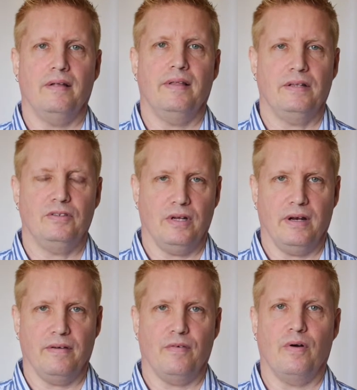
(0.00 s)
that
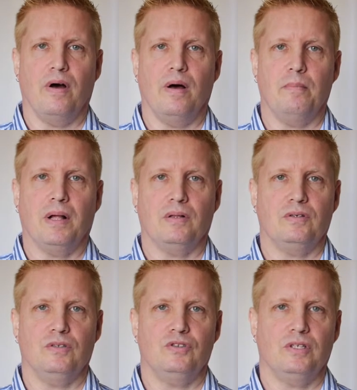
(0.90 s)
deliver a
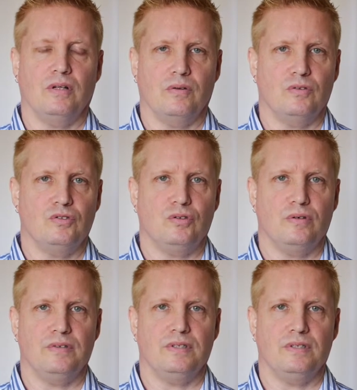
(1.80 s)
multi-channel
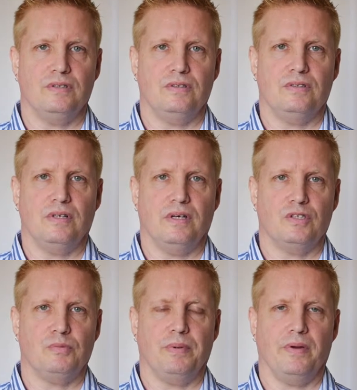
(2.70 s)
services
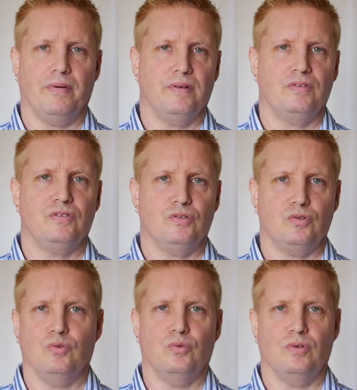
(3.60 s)
experience
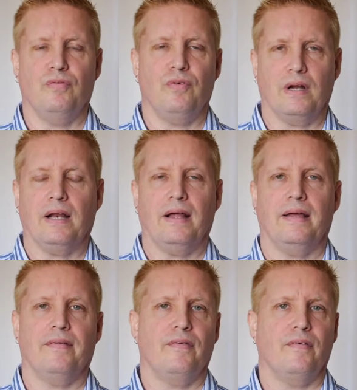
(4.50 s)
to different
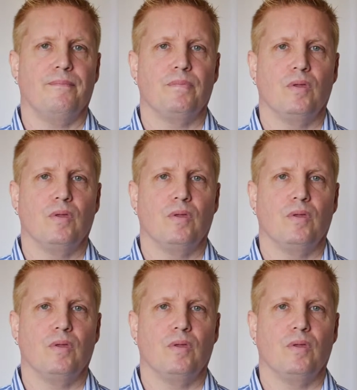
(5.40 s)
clients.